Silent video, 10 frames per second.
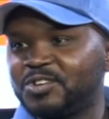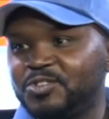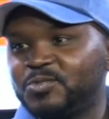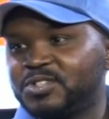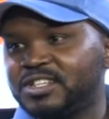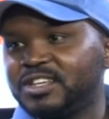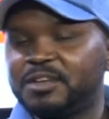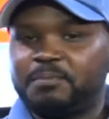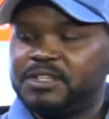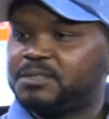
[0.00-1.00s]
using, and
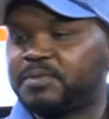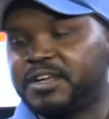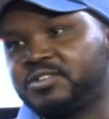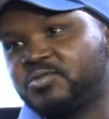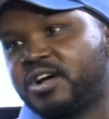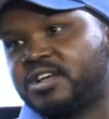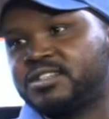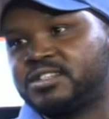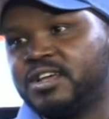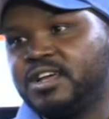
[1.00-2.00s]
please bring it to us,
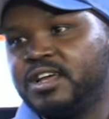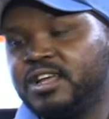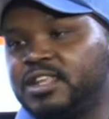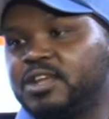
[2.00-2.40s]
and then we'll